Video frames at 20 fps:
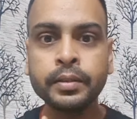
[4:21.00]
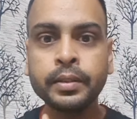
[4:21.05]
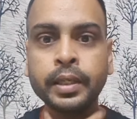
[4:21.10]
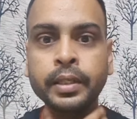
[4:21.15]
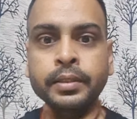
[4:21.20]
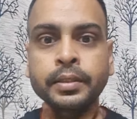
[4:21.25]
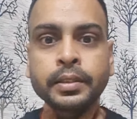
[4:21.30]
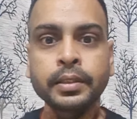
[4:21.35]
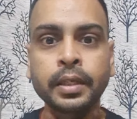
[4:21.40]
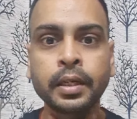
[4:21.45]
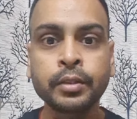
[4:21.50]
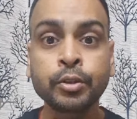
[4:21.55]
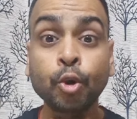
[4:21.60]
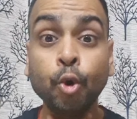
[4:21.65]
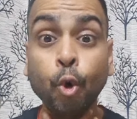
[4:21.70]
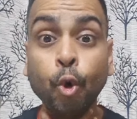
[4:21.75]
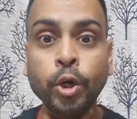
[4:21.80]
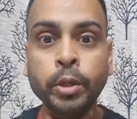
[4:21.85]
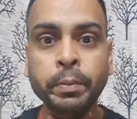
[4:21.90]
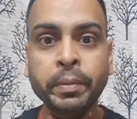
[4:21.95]
this
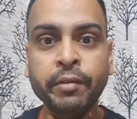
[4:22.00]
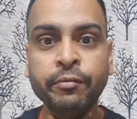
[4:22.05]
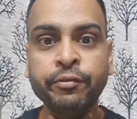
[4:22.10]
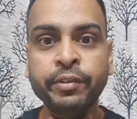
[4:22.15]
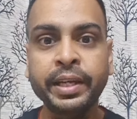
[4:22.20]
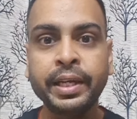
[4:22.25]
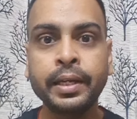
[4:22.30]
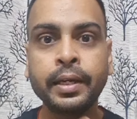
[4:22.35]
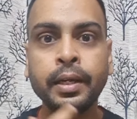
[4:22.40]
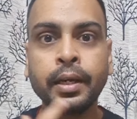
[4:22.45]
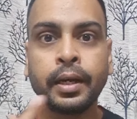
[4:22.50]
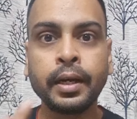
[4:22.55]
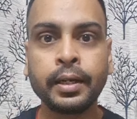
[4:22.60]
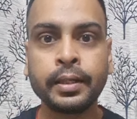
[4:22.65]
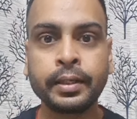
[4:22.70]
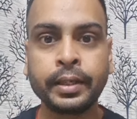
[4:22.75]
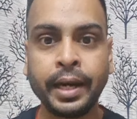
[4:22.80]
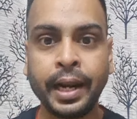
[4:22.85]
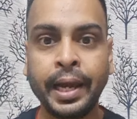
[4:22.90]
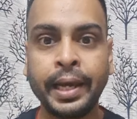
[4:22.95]
throat may feel
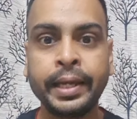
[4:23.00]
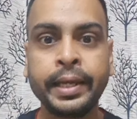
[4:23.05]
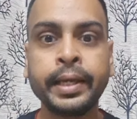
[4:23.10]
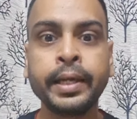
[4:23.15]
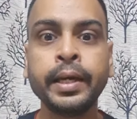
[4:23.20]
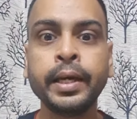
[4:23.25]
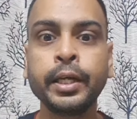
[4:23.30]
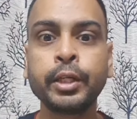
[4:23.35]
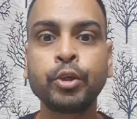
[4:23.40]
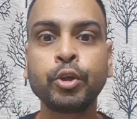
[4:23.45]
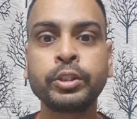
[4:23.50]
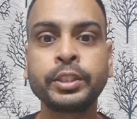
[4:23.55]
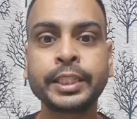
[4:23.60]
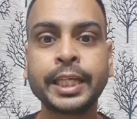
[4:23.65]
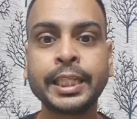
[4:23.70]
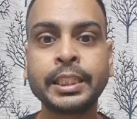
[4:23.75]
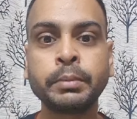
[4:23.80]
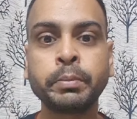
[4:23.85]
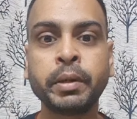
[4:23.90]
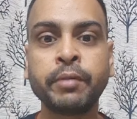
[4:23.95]
dry, your
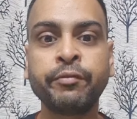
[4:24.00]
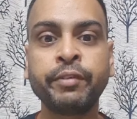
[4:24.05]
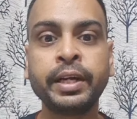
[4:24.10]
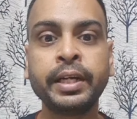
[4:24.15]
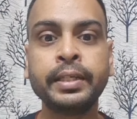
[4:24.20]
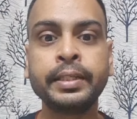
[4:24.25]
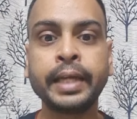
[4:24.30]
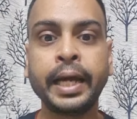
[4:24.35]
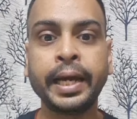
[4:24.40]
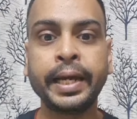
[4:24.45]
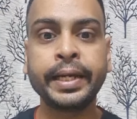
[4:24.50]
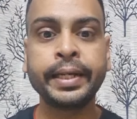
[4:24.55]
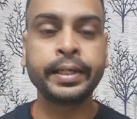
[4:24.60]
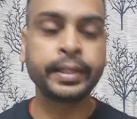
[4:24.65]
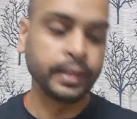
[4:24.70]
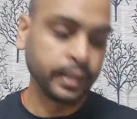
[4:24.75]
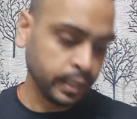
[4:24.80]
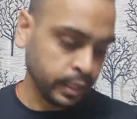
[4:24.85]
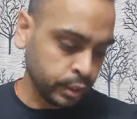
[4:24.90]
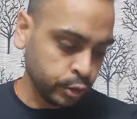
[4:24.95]
chest may feel
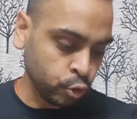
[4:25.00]
tight,